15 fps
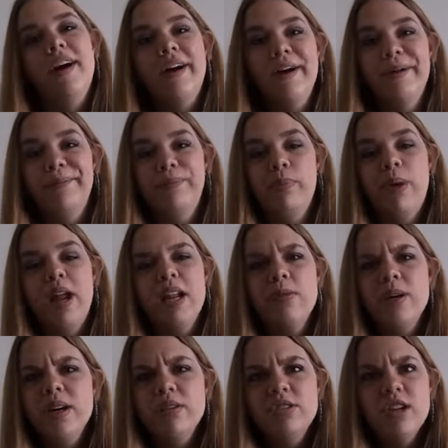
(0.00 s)
But
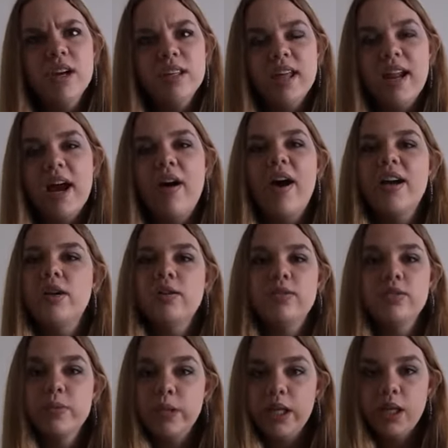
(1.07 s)
anyway, go check that out. I know
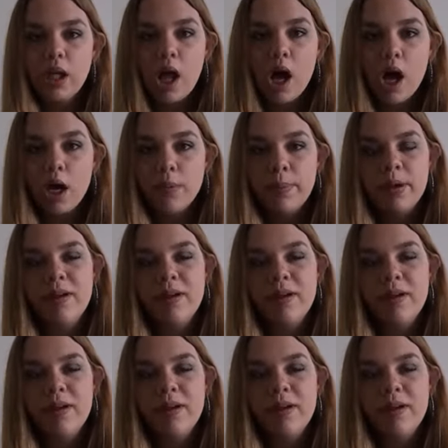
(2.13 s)
it's really long,